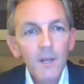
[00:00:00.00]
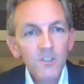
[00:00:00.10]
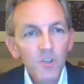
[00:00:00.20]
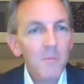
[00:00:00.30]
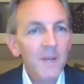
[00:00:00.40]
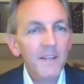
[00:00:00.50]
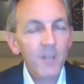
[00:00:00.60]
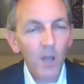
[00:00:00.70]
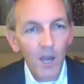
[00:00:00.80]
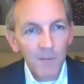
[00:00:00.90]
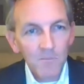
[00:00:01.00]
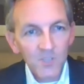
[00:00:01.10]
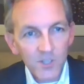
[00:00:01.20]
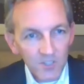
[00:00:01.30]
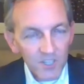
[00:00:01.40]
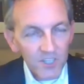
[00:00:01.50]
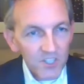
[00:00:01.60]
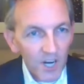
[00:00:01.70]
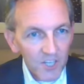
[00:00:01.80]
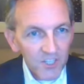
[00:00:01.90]
Too many times there's a
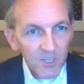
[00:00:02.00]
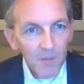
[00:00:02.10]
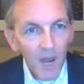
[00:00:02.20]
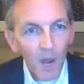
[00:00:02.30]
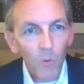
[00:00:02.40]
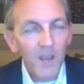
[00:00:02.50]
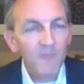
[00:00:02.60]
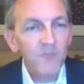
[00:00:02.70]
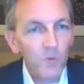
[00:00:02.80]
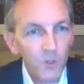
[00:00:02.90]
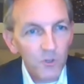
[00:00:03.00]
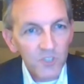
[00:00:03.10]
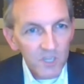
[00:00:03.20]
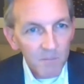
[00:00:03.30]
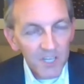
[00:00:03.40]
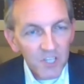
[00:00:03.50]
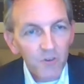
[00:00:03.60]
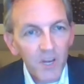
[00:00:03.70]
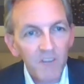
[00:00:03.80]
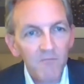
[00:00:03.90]
discussion about we have to reduce the
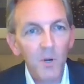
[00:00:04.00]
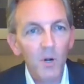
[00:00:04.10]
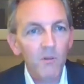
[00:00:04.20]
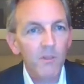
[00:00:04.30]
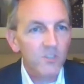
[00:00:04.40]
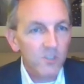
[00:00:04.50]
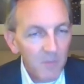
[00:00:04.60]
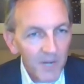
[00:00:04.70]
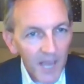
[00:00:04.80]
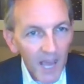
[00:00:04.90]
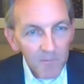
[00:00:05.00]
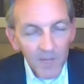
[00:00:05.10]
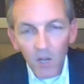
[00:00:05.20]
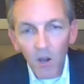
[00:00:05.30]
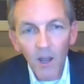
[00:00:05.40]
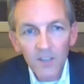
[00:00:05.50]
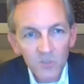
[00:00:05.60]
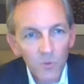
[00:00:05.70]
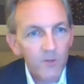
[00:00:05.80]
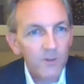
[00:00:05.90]
administrative burden. There's too many admin costs,
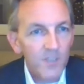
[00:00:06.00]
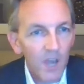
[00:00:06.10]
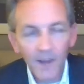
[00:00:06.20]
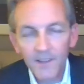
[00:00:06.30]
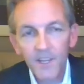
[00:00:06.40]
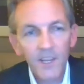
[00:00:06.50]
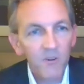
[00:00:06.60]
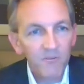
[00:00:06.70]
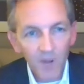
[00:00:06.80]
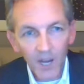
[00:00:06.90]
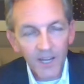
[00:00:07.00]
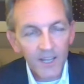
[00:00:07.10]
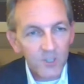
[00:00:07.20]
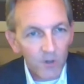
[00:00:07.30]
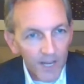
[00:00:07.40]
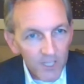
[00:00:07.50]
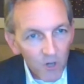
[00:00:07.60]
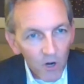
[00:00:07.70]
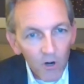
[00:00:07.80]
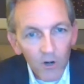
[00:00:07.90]
whether it's IT or finance or
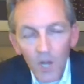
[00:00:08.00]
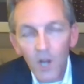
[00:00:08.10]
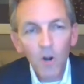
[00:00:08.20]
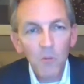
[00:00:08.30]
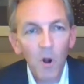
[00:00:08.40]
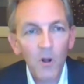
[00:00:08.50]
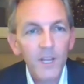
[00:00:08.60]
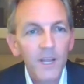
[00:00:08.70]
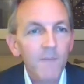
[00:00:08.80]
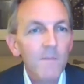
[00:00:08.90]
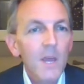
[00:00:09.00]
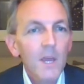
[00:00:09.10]
HR or marketing.